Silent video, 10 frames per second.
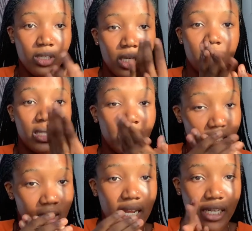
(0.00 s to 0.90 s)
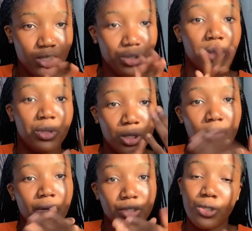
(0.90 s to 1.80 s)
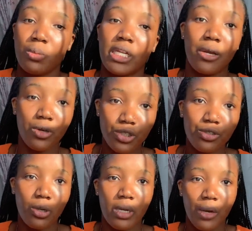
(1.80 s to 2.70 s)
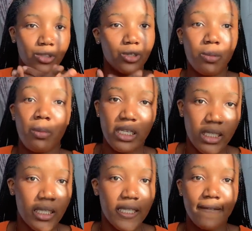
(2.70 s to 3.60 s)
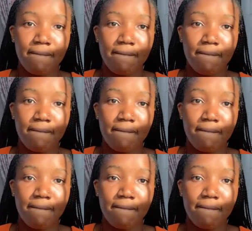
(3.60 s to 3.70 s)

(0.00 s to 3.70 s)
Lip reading: Yes, I did like scrubbing, normal scrubbing. I got scrub and I was scrubbing my skin.